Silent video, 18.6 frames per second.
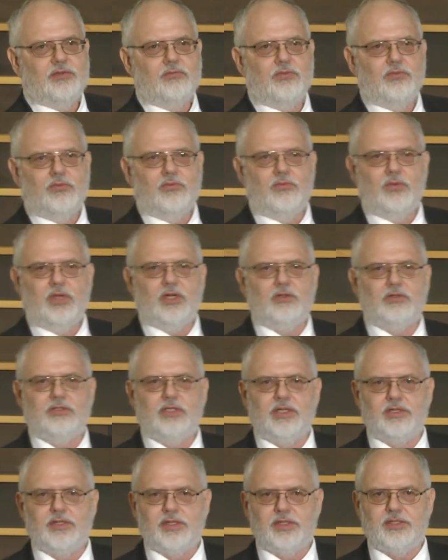
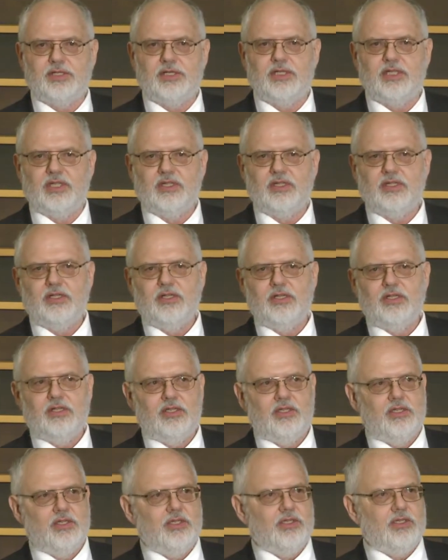well-done study.
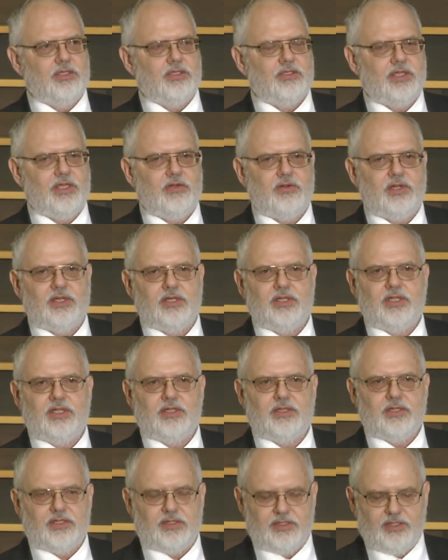Later on,
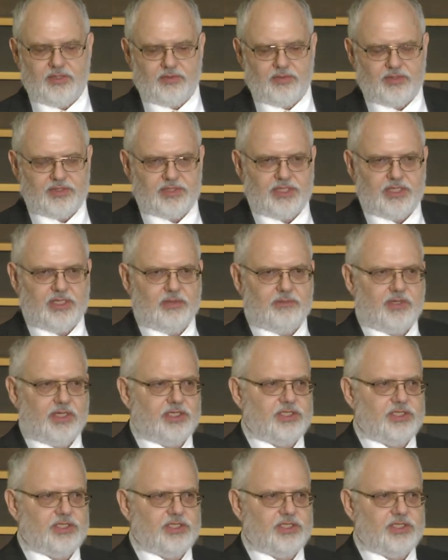this was taken by